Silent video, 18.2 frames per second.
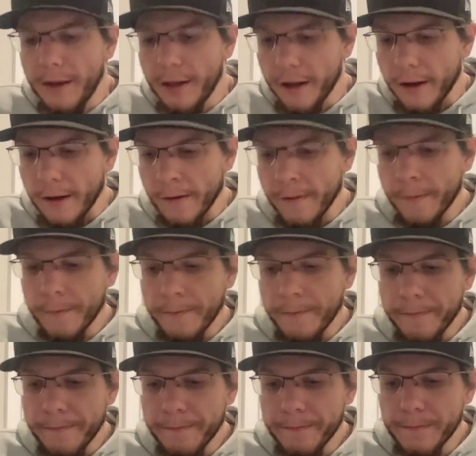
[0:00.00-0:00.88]
there.
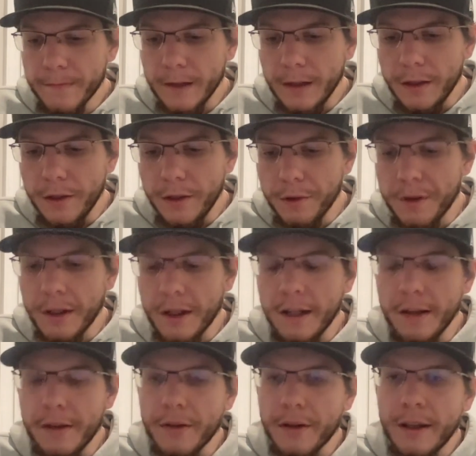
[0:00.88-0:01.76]
You could
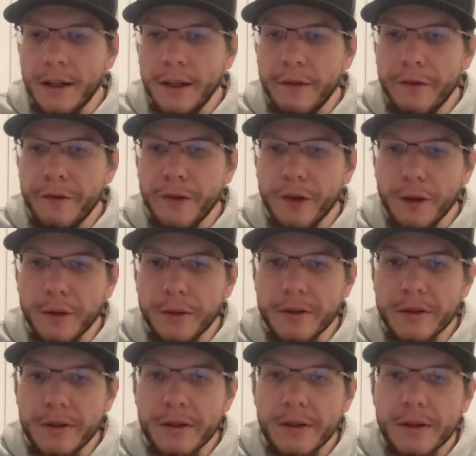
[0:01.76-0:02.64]
either get
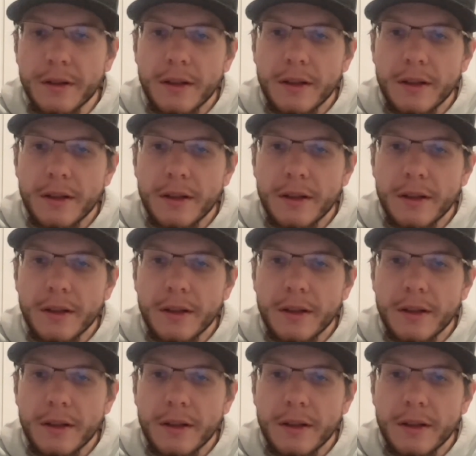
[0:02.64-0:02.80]
folks